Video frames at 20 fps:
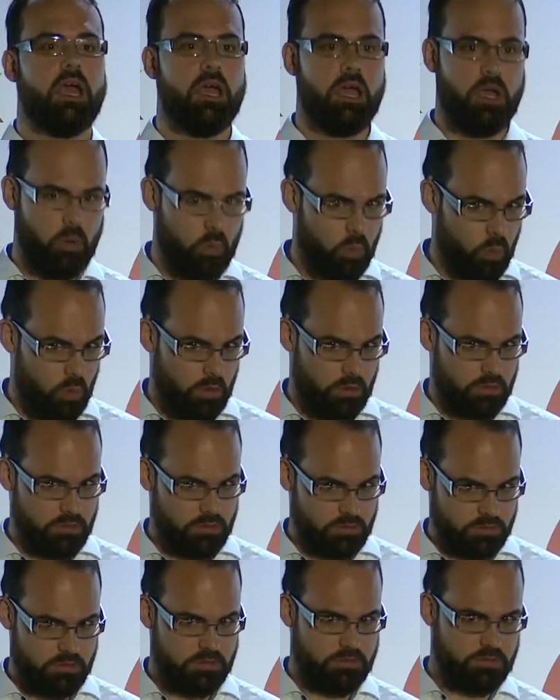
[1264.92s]
old,
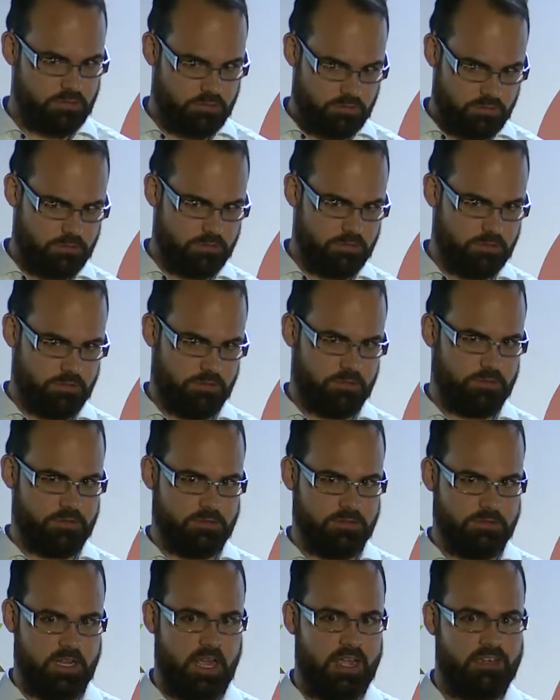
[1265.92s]

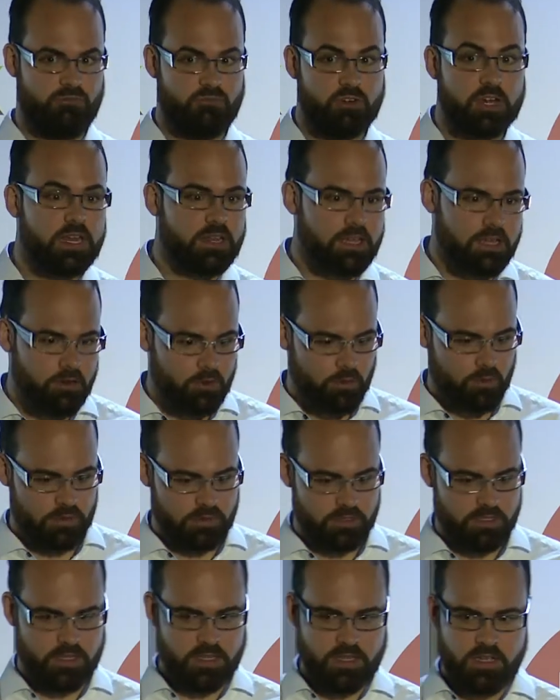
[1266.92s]
like really old.
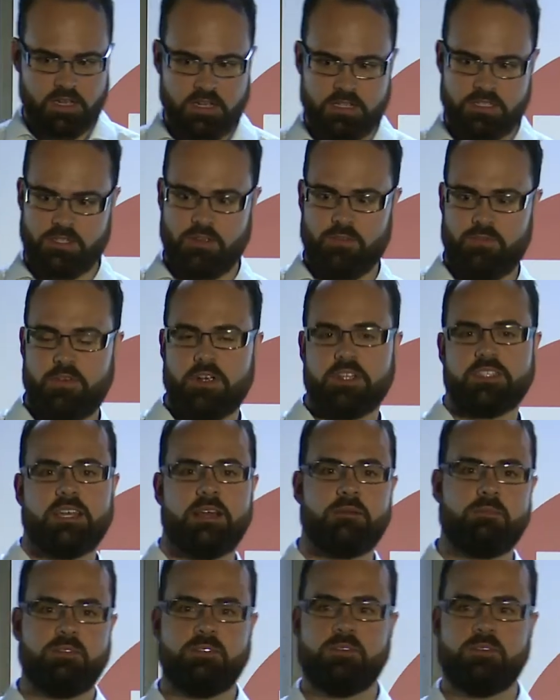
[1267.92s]
So for example,